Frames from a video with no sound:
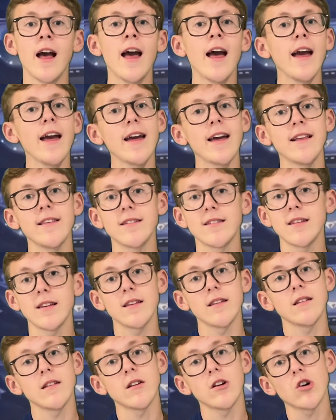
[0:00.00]
It's
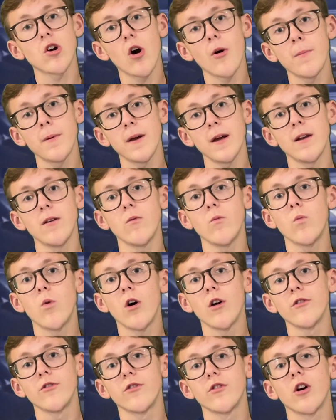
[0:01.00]
copying
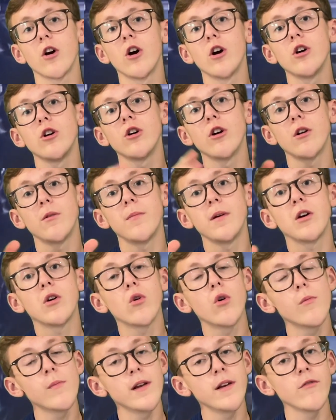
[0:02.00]
what's going to be
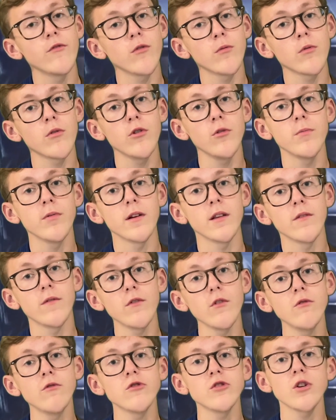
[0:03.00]
coming from Cupra in the
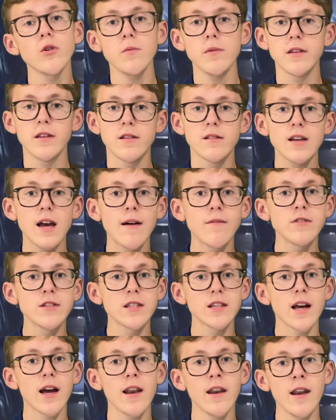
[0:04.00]
future with the
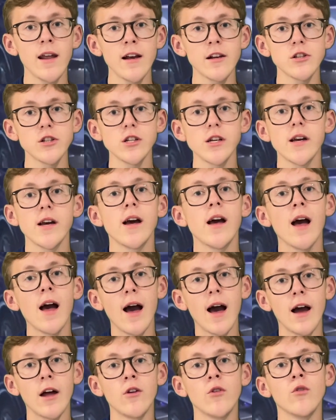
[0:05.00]
Tavascan next year
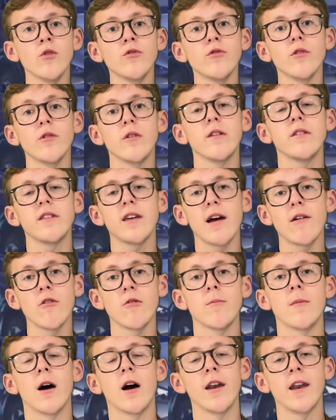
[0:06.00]
and also the
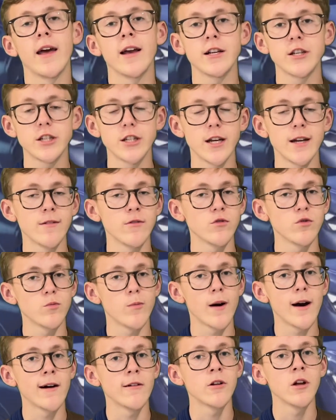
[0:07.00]
Terramar next year as well.